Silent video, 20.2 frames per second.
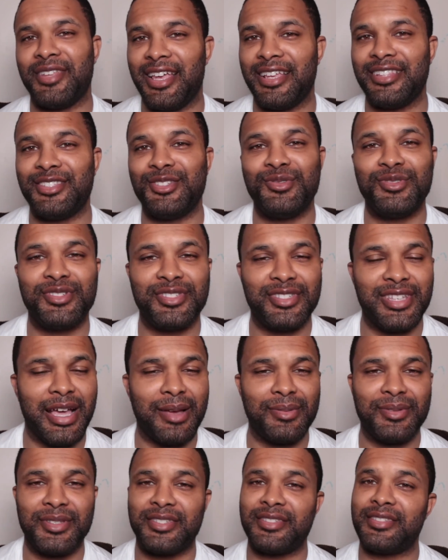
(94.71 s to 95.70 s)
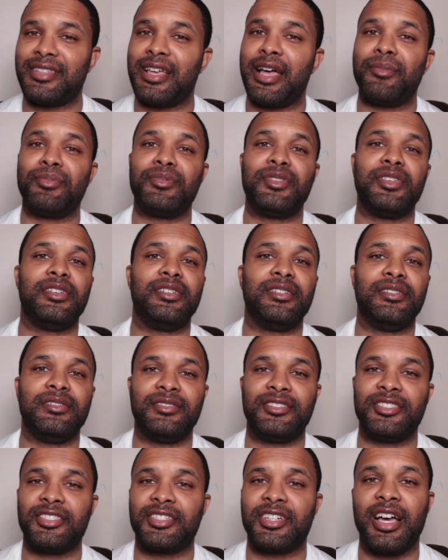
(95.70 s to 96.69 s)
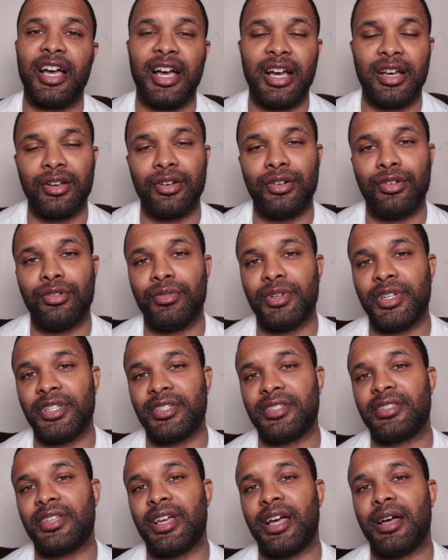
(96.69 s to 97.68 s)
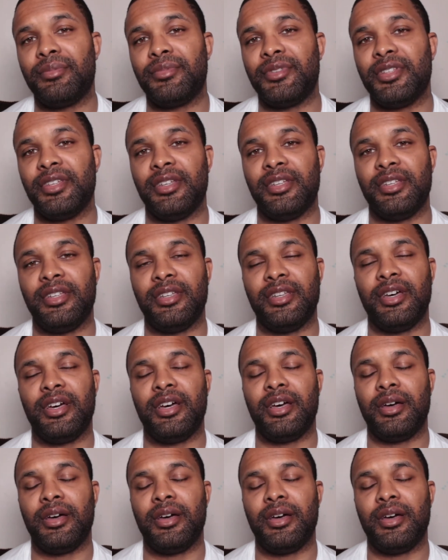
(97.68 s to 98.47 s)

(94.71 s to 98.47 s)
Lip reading: It had two stops. It stopped in Chicago, and it stopped in